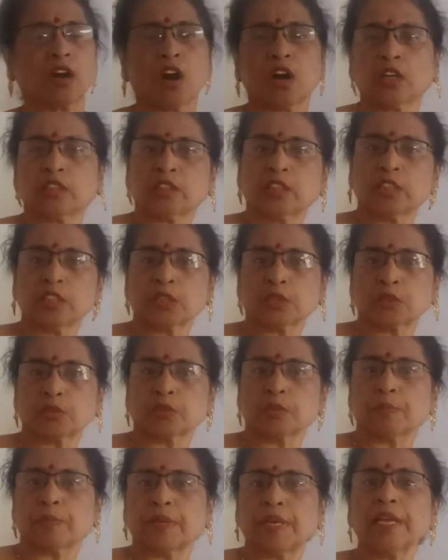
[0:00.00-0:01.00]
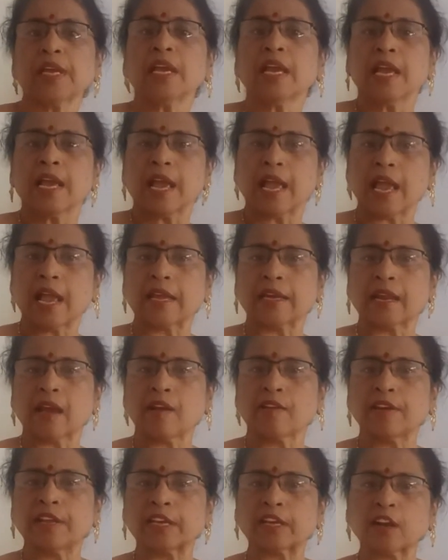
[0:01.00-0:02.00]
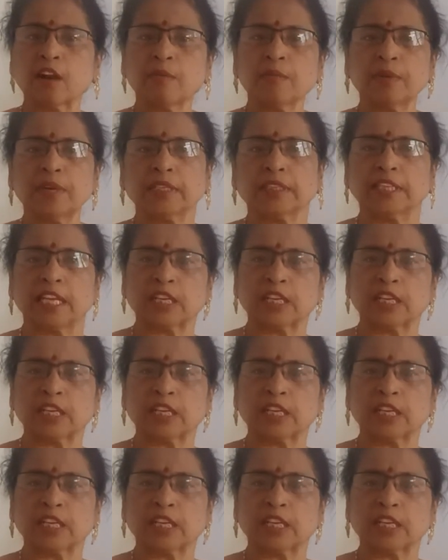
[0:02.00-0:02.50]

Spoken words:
other should be anionic complex.